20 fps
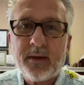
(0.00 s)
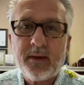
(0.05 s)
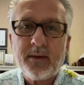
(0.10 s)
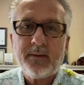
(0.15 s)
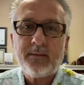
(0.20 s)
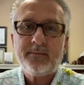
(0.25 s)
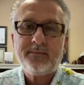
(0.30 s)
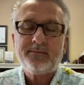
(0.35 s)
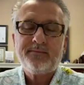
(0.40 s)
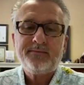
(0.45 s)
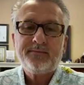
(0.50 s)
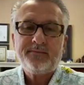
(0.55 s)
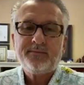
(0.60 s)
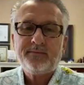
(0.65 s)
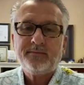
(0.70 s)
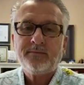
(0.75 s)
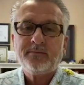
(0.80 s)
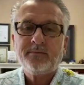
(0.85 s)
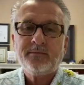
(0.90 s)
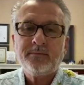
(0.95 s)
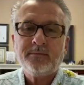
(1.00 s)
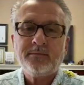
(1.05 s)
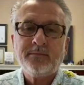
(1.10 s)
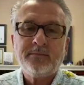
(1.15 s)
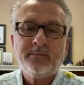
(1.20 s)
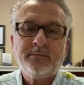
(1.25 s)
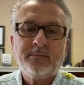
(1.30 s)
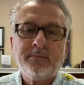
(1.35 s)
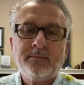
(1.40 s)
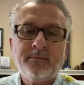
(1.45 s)

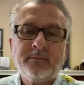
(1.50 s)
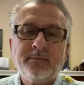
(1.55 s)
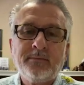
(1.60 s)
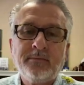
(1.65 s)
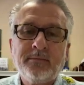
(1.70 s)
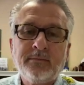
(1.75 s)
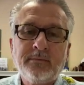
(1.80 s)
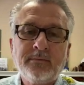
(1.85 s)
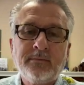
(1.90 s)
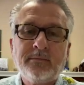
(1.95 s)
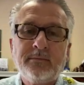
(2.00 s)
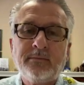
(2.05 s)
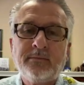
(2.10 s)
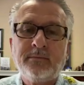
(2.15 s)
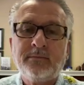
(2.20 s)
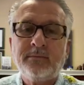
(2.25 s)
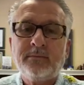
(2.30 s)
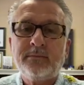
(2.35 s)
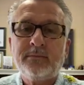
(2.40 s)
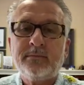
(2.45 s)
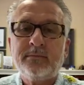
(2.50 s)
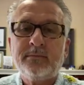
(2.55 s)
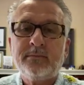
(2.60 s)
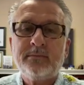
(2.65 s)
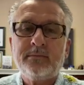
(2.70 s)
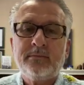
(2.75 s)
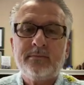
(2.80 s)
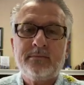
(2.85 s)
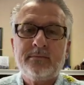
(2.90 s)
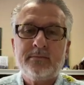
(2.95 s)

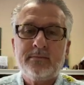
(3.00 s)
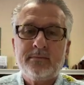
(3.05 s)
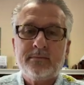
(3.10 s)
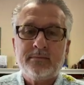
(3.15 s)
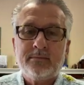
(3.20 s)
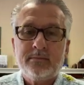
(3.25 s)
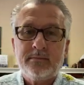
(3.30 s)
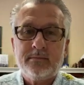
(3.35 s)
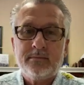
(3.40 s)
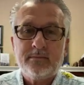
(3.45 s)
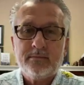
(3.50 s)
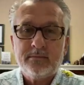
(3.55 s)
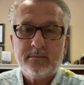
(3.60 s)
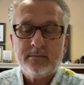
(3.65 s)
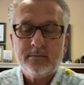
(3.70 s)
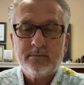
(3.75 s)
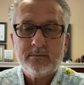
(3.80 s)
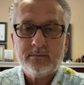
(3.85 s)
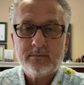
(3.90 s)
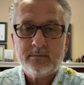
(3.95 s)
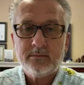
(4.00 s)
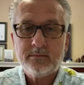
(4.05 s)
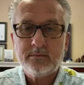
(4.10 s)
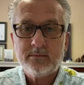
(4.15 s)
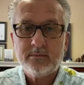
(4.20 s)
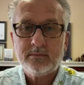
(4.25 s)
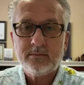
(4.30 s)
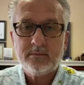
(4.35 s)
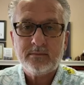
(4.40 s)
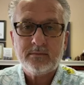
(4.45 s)

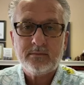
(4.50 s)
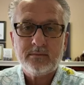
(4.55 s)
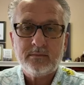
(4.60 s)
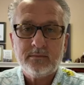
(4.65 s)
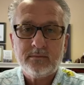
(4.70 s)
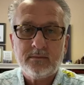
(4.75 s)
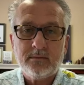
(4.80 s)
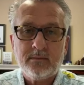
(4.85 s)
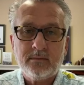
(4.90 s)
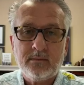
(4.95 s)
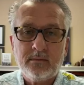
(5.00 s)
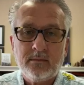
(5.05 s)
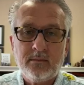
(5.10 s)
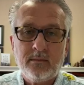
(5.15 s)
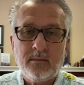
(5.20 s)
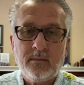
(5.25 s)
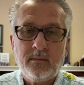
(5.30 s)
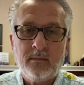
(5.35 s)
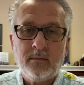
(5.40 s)
(no one is talking)